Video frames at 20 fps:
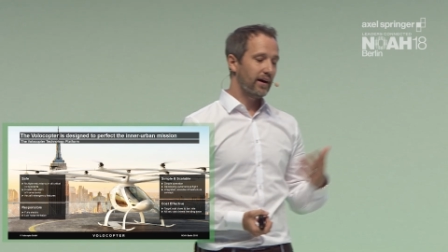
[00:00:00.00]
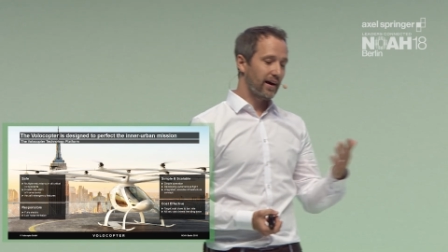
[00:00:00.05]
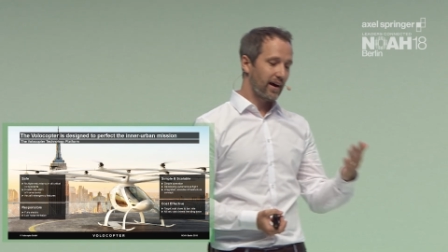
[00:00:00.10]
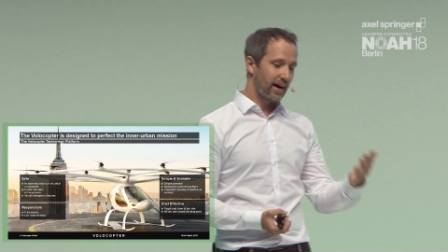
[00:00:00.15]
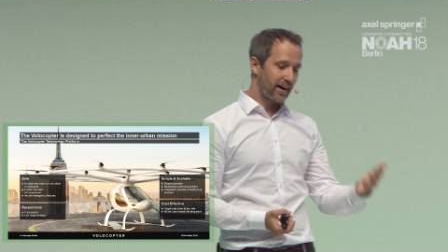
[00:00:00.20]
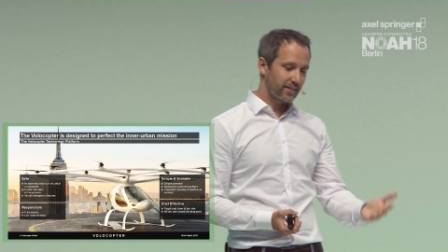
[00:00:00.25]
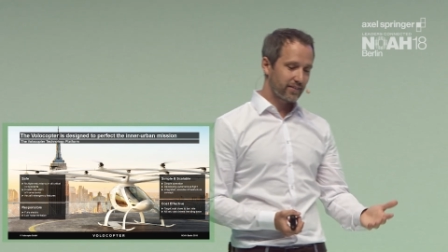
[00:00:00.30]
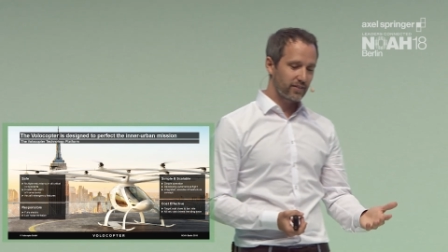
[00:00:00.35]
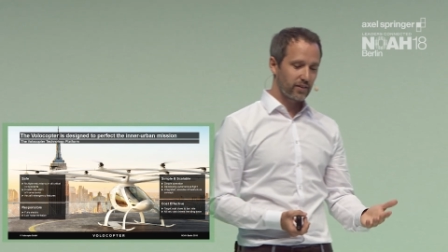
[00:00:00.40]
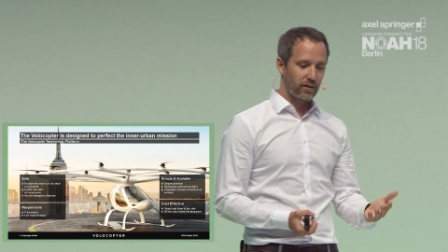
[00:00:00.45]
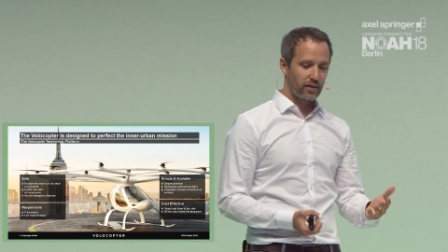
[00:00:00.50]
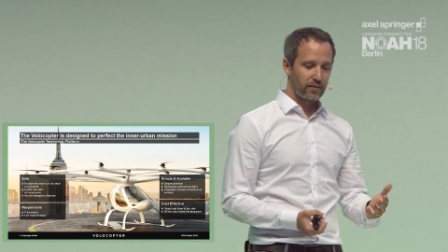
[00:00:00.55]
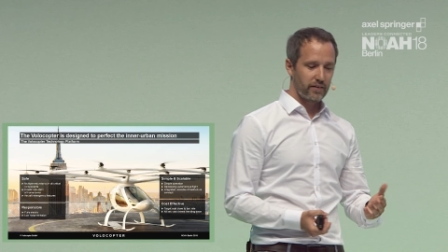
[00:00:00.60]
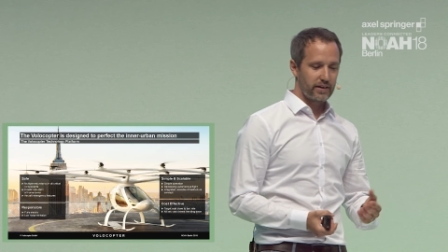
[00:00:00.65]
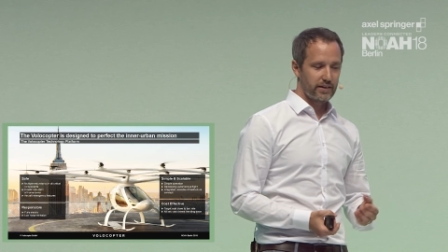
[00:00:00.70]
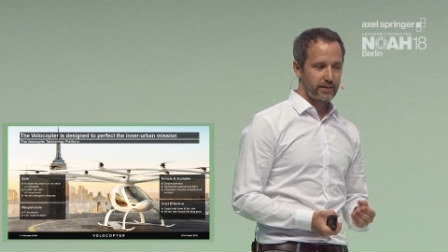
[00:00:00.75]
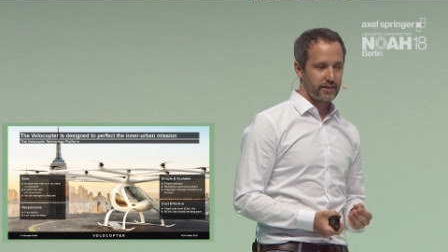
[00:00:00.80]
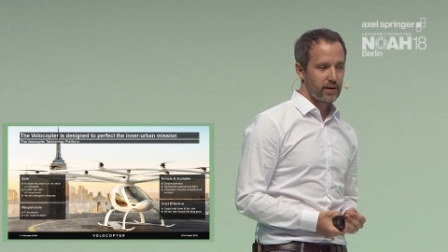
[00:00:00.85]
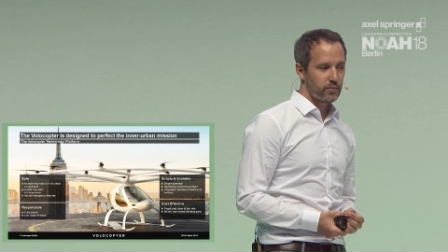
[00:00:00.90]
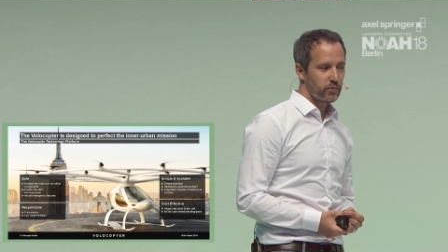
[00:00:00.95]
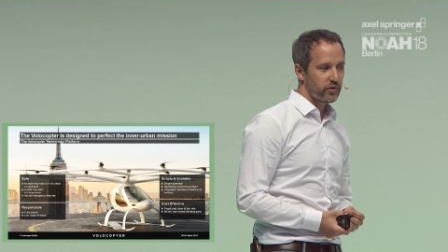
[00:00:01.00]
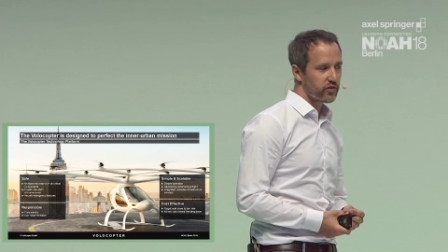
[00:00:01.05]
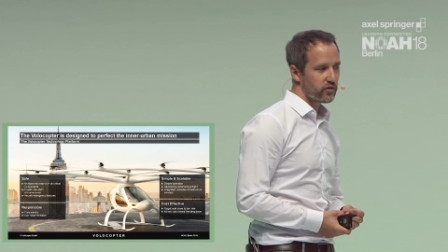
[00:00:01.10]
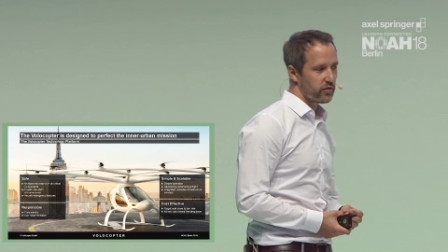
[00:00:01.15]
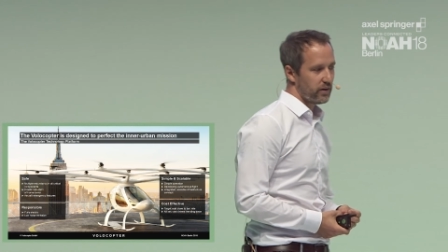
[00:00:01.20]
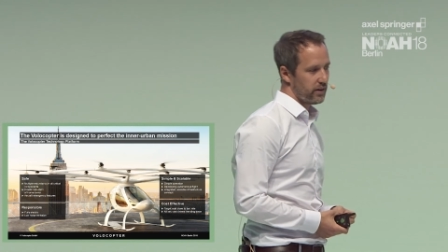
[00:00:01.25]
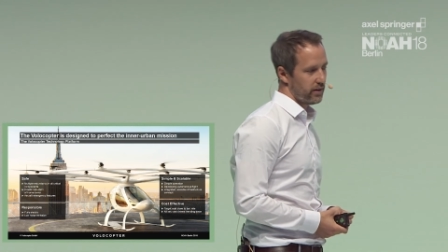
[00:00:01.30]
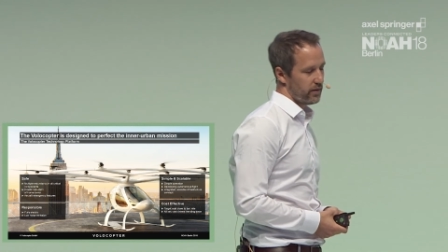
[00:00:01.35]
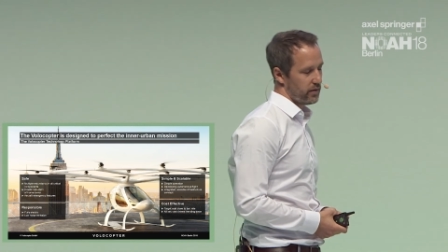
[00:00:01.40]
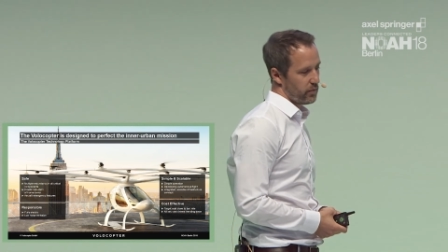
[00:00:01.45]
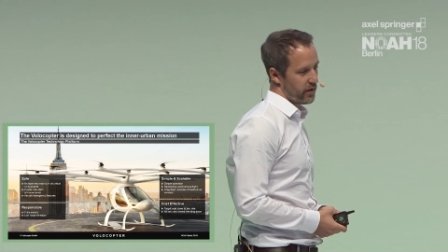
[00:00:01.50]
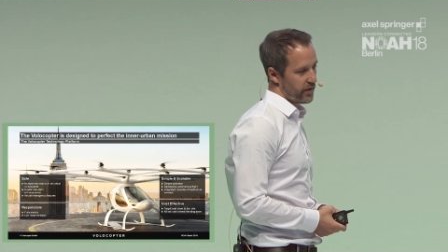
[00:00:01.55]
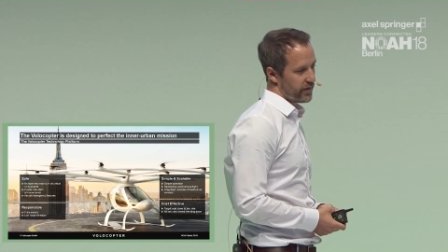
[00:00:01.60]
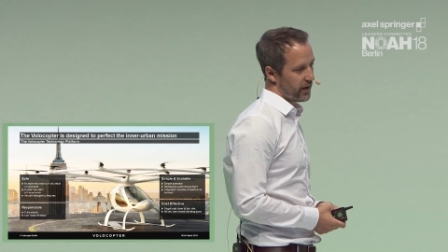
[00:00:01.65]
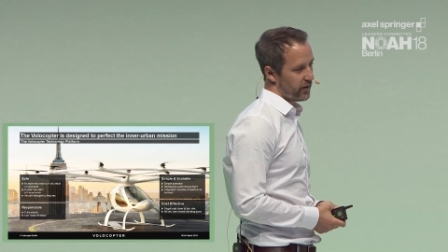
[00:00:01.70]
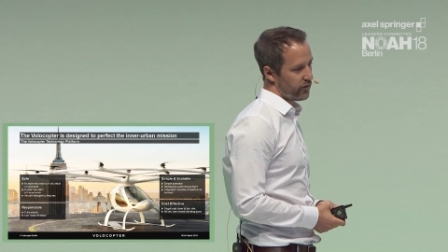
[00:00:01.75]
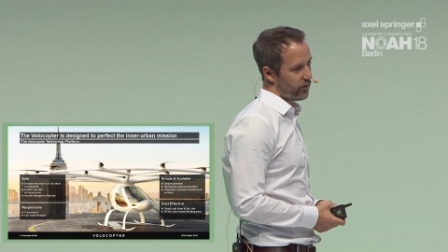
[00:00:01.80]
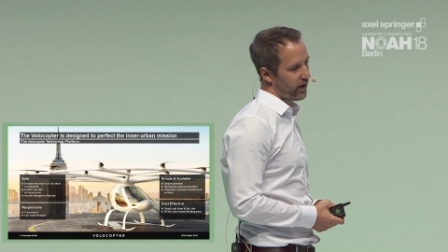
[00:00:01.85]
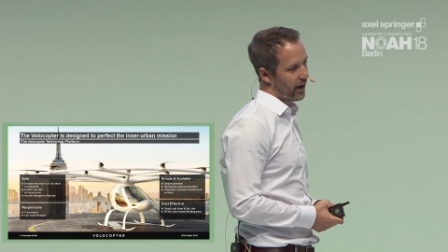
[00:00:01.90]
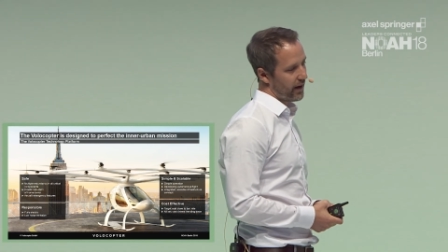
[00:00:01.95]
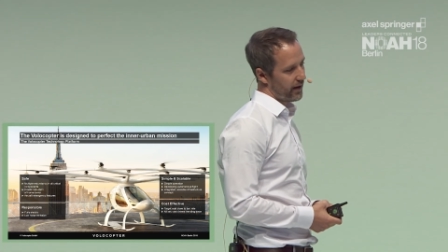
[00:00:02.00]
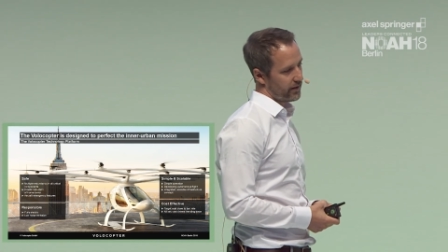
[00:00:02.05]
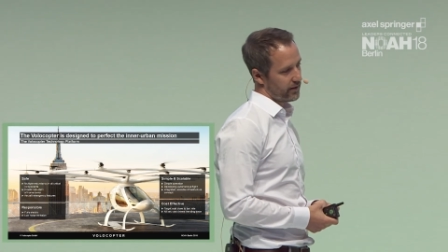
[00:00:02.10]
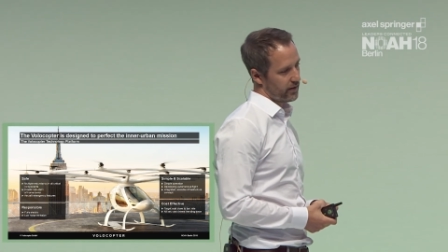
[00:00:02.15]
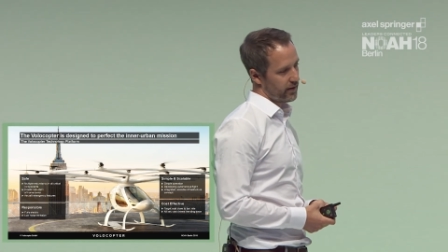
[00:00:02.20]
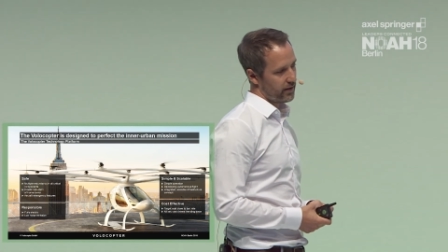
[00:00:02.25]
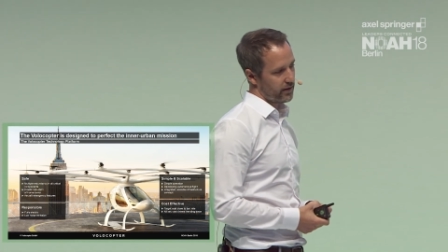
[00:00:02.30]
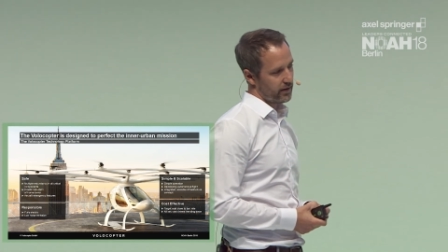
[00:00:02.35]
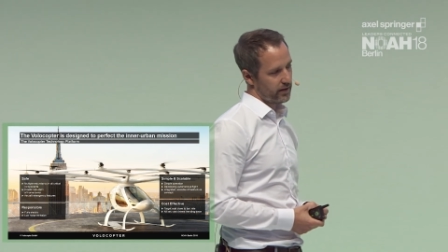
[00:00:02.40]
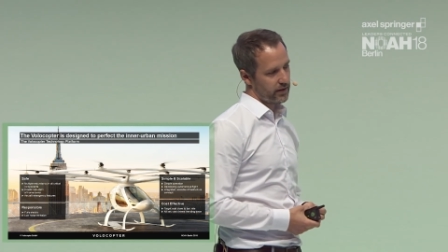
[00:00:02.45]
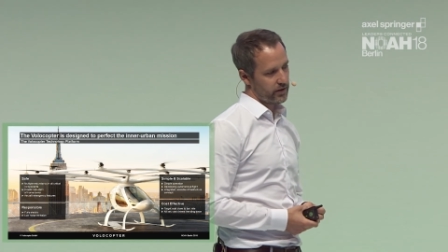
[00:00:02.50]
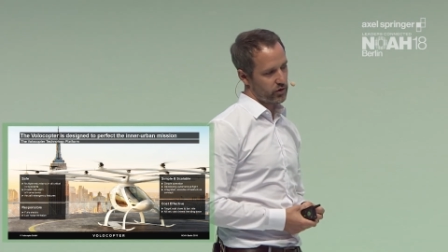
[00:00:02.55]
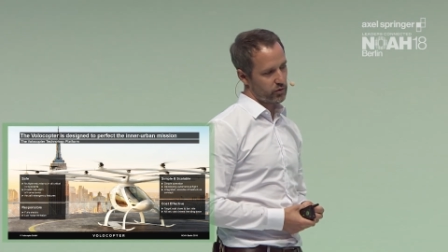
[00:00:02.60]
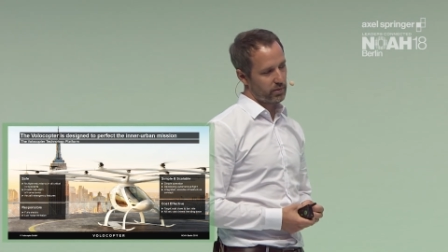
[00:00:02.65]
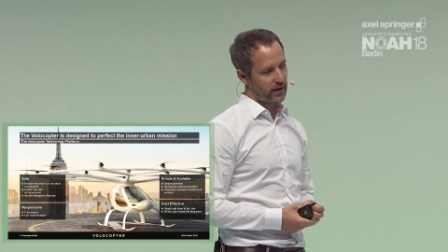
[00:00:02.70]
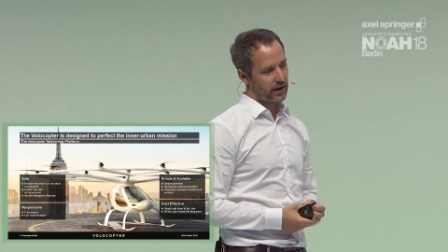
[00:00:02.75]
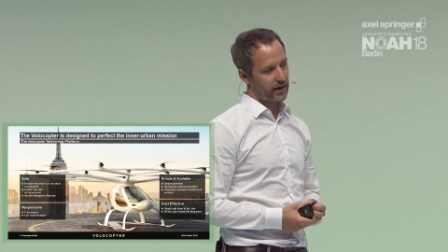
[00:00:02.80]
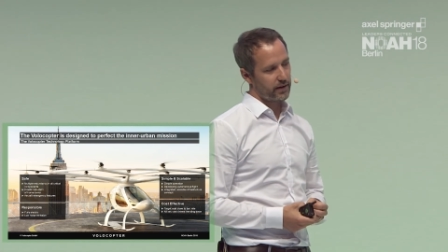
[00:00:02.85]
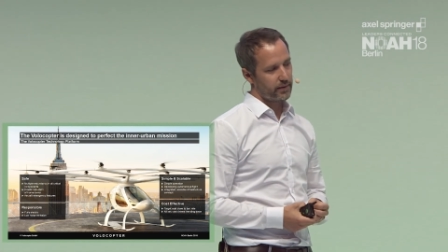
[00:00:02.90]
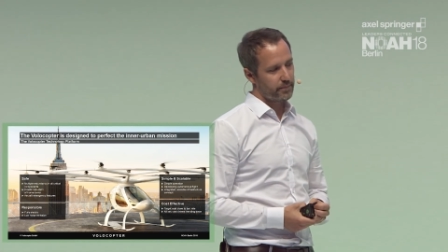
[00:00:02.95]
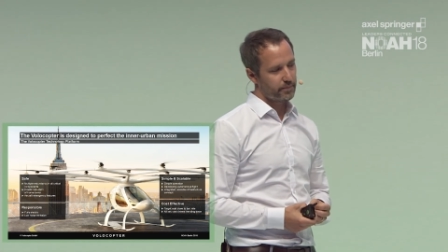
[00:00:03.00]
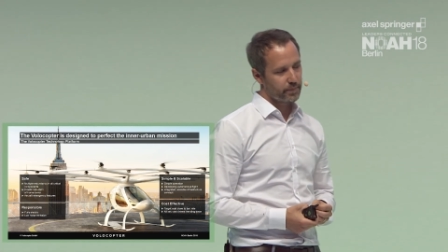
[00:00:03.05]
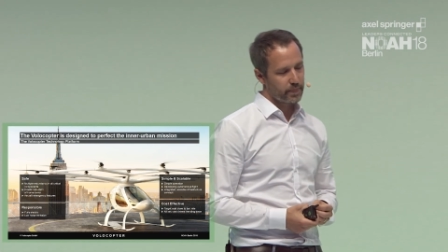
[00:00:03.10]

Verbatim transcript: as already demonstrated with that flight uh, in Dubai.